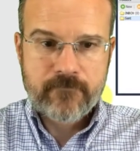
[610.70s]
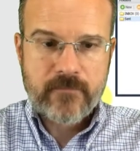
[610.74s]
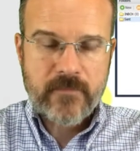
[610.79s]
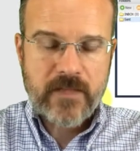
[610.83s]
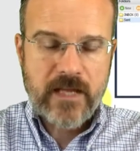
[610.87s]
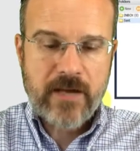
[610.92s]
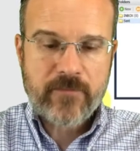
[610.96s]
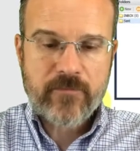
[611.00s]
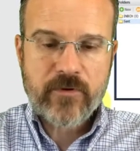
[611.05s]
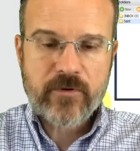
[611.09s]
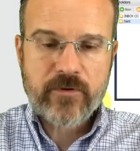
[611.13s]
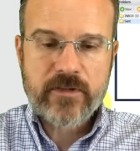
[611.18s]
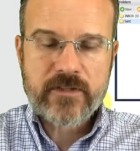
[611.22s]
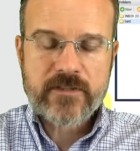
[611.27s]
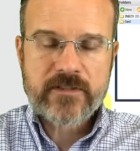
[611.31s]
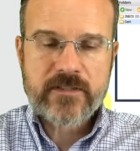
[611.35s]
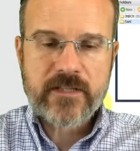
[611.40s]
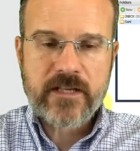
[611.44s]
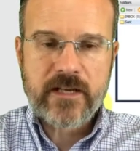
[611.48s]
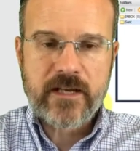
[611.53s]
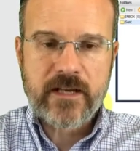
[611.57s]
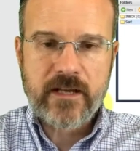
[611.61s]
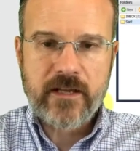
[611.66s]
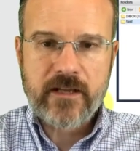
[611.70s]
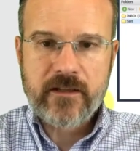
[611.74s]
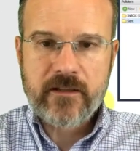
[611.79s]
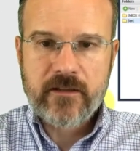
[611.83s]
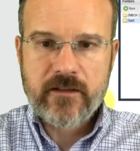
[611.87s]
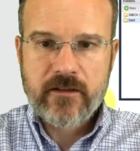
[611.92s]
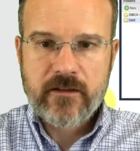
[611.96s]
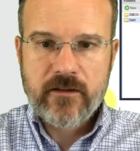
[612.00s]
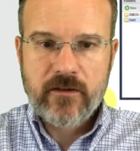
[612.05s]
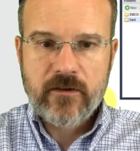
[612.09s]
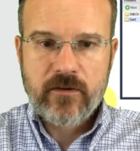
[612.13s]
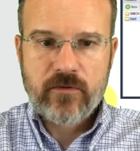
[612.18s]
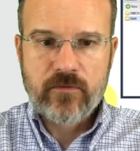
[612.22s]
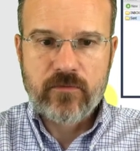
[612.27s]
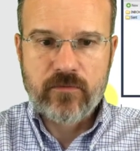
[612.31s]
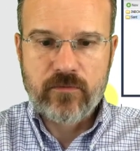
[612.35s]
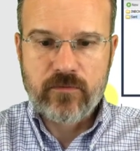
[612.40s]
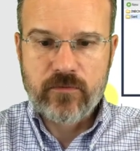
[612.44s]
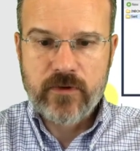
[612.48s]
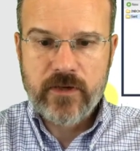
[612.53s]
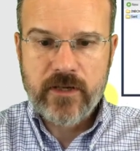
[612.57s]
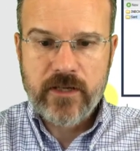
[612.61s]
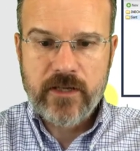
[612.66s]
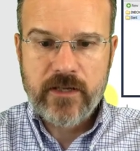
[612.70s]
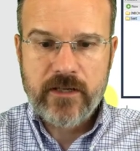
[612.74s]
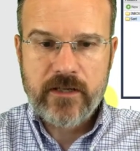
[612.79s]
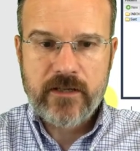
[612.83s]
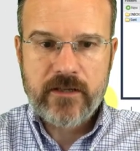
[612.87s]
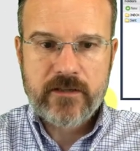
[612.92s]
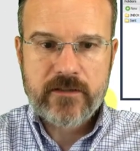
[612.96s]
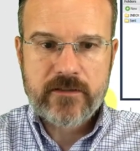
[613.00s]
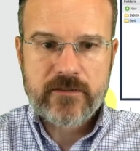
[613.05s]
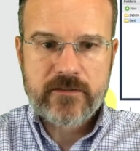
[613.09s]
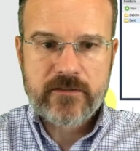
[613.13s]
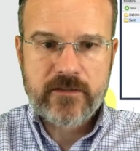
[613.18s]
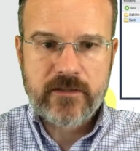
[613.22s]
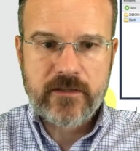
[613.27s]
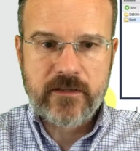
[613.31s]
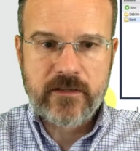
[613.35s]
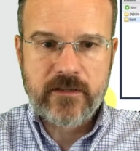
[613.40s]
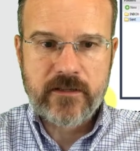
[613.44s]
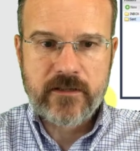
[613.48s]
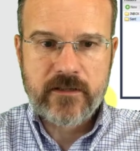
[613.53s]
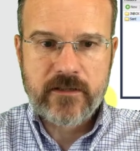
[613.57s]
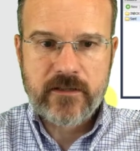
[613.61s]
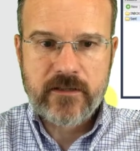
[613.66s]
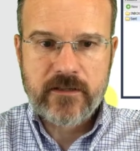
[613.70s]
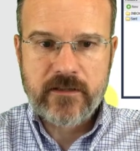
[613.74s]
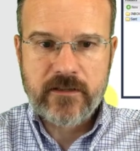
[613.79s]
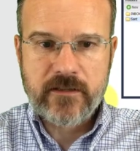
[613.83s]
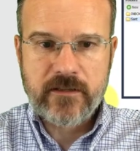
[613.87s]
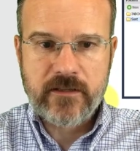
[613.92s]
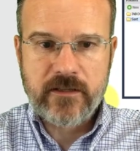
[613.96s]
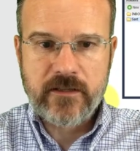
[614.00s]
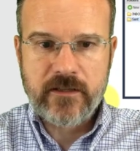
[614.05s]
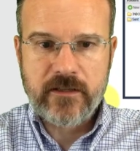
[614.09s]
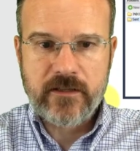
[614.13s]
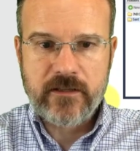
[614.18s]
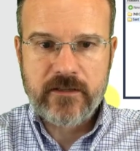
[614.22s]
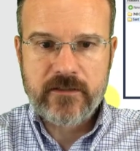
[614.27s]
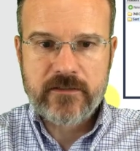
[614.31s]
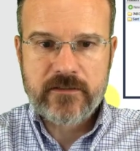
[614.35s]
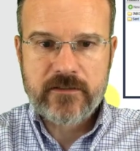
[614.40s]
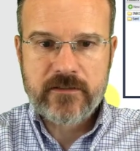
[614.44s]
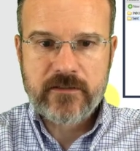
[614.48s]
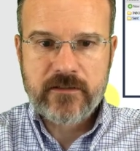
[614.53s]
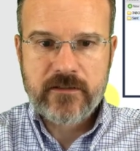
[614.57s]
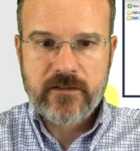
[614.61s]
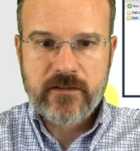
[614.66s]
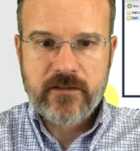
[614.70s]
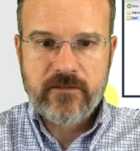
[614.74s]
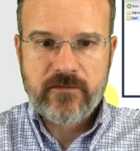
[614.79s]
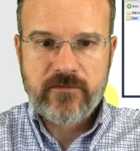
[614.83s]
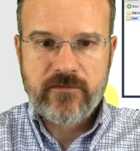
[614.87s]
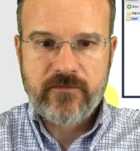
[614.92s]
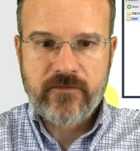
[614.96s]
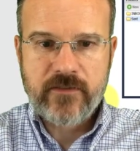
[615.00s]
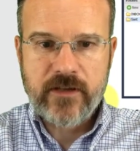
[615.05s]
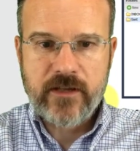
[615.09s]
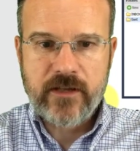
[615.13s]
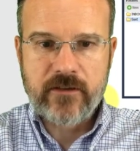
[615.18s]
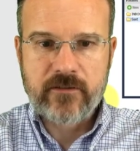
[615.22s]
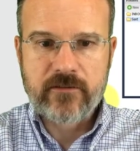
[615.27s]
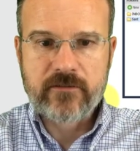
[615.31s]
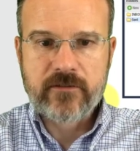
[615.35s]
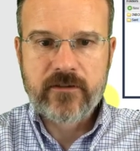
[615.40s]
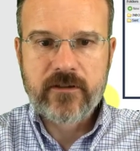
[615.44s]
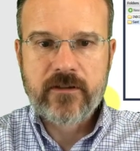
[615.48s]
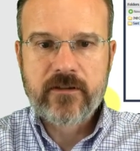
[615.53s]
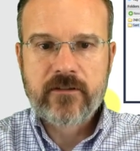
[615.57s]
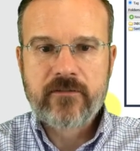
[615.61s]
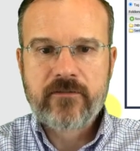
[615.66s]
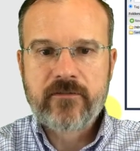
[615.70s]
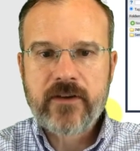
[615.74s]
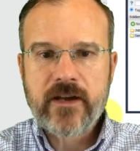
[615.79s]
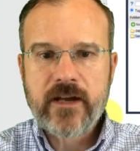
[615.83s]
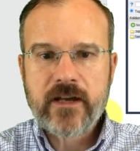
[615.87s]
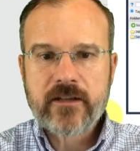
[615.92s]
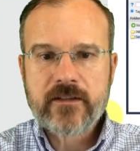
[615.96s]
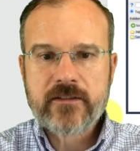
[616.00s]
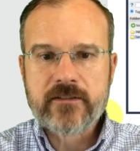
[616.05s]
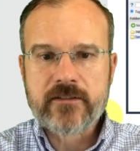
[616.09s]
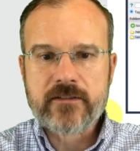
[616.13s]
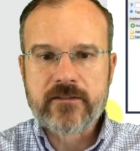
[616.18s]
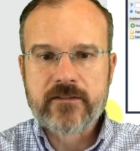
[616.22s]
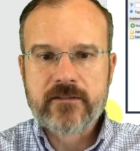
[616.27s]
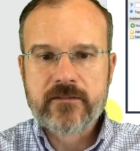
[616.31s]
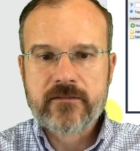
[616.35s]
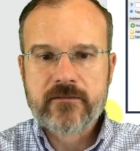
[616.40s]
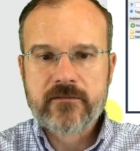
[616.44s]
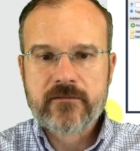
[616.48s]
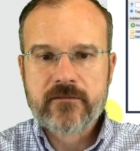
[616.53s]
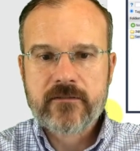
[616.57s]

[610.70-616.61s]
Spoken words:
I'm going to say, resend these failed faxes.